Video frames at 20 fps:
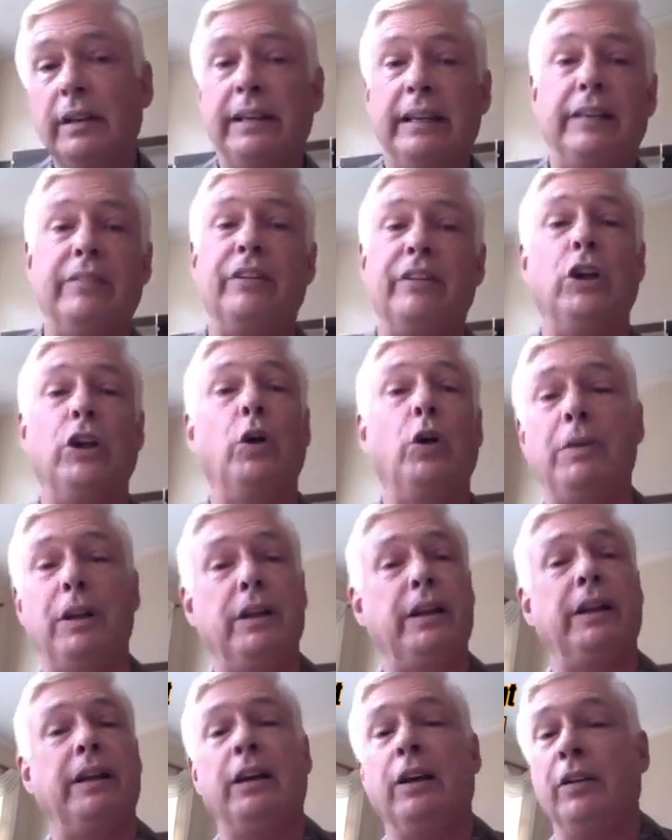Even though
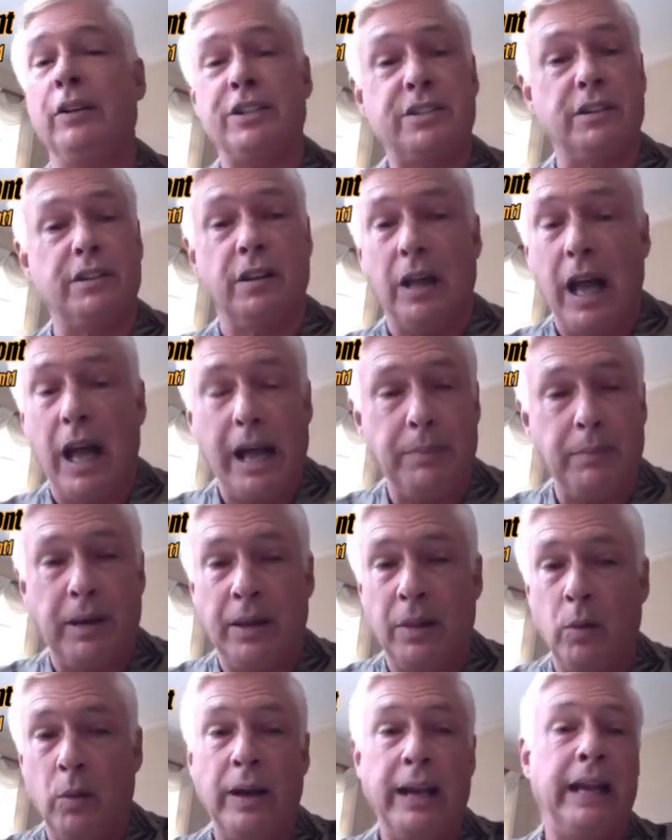Millionaire is still on,
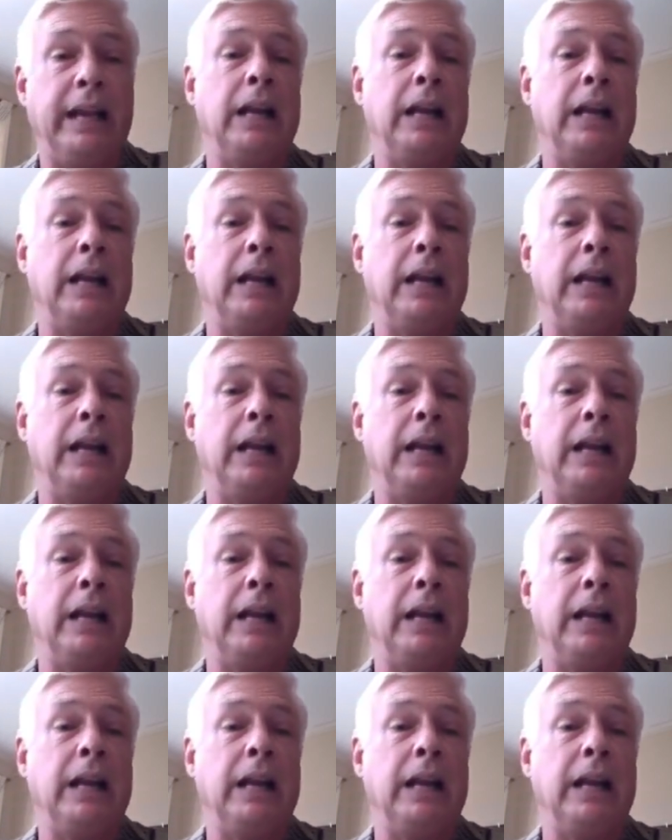by the way,